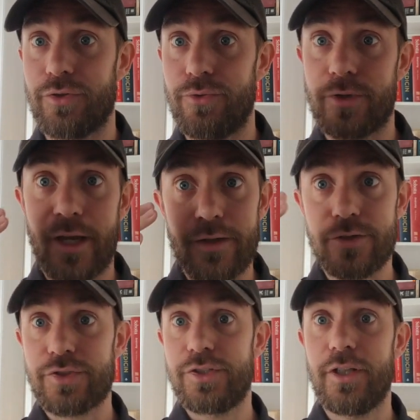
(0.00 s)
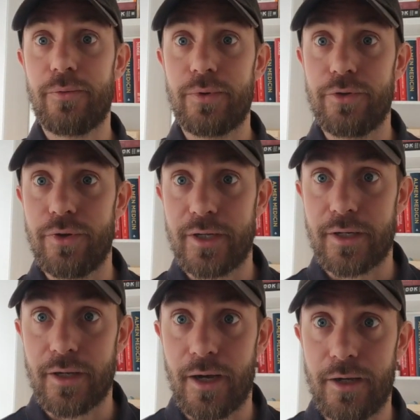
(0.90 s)
You can't just see that with your naked
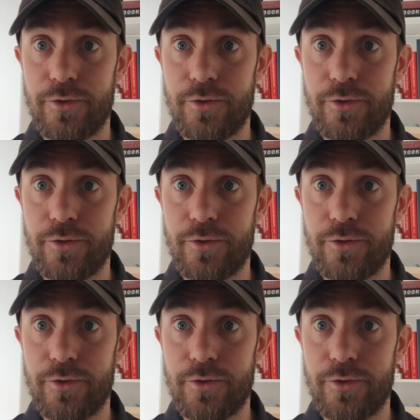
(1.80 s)
eye.